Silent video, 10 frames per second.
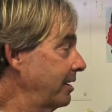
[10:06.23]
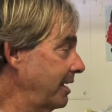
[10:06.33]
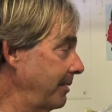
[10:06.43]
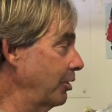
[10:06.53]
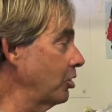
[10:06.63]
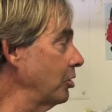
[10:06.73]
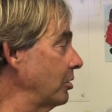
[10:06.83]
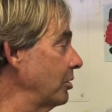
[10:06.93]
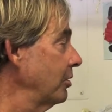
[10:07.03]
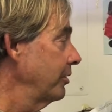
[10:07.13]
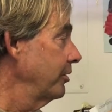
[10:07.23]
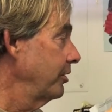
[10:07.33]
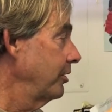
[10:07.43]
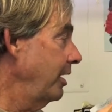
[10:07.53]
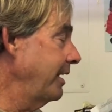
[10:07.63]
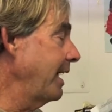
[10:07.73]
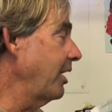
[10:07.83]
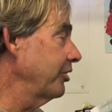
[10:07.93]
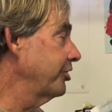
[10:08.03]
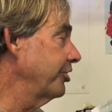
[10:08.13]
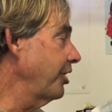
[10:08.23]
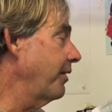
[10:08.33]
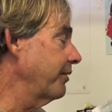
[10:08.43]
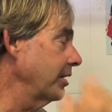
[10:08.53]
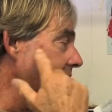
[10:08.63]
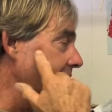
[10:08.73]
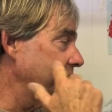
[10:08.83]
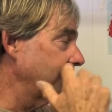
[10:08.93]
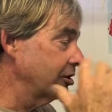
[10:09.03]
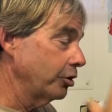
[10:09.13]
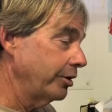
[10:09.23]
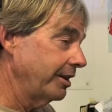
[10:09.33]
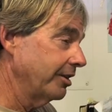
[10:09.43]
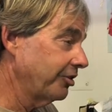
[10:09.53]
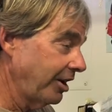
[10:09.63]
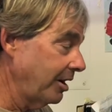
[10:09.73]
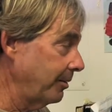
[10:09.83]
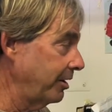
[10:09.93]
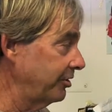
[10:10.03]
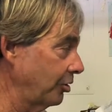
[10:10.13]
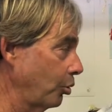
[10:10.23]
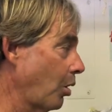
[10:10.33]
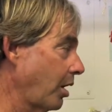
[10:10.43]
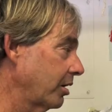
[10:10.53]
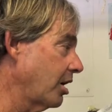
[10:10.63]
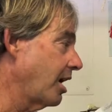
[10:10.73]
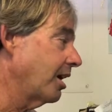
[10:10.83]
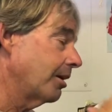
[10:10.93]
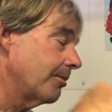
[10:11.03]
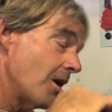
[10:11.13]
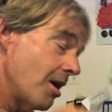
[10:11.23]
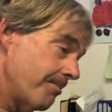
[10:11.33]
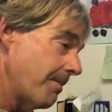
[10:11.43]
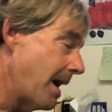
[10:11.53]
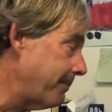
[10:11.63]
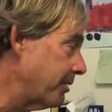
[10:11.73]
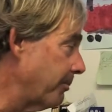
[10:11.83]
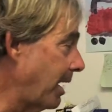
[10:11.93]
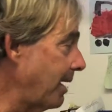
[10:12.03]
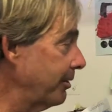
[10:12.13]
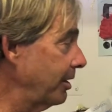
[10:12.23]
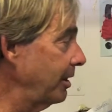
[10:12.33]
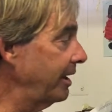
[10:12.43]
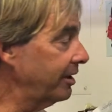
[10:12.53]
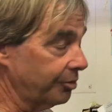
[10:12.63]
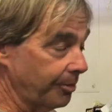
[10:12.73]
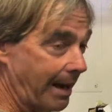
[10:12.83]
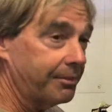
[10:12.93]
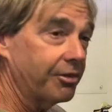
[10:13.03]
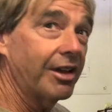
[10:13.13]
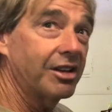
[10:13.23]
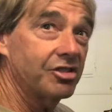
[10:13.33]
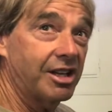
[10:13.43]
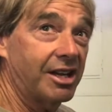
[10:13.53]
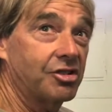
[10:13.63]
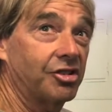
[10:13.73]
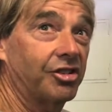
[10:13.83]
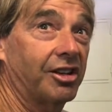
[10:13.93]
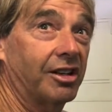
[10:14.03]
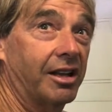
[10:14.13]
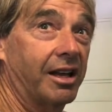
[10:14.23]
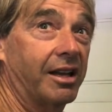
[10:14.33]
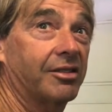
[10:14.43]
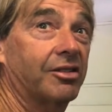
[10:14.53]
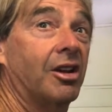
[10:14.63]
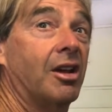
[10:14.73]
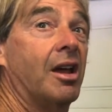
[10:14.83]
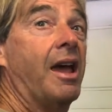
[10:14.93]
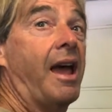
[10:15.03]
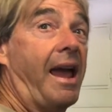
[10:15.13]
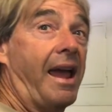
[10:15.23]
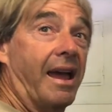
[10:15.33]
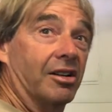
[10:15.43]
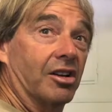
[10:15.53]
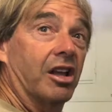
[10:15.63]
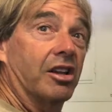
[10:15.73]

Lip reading: chemical analysis of the lakes, including the sediments, the water column, map the bottom of the lakes, map the vegetations in the lakes, and